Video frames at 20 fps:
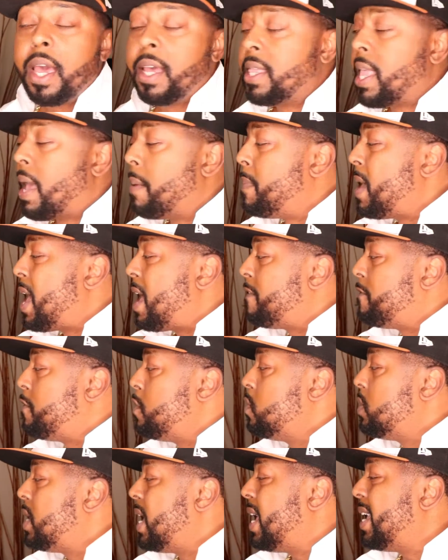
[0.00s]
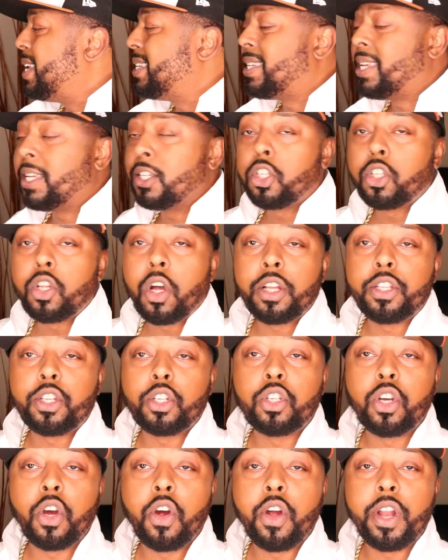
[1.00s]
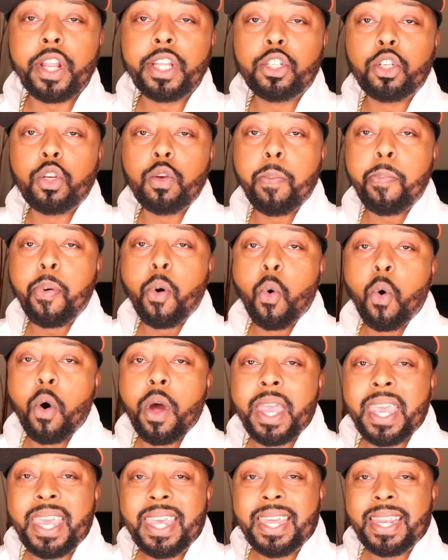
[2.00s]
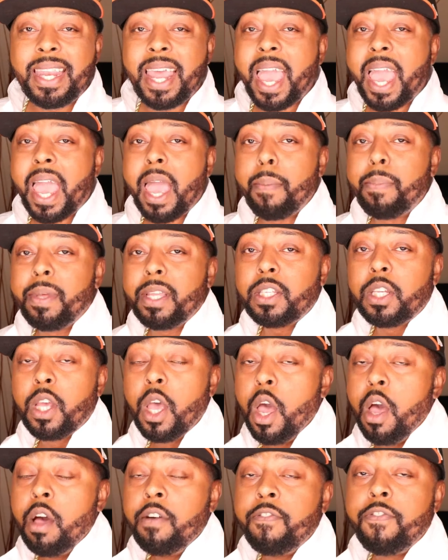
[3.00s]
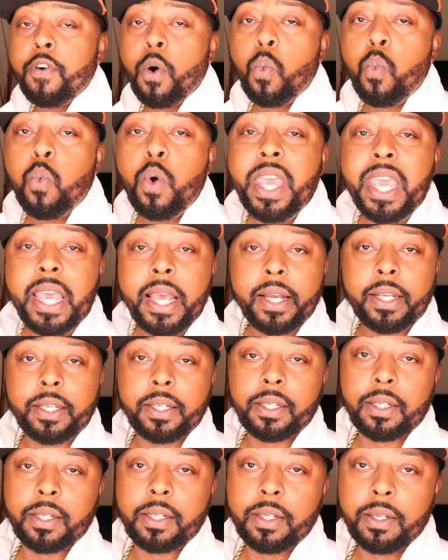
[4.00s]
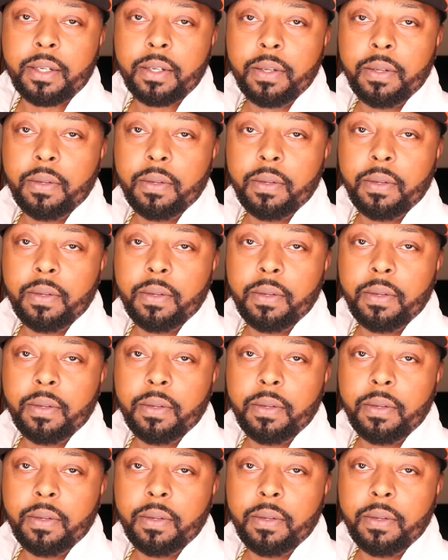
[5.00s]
And that bad few days can start to turn into poor eating habits for weeks.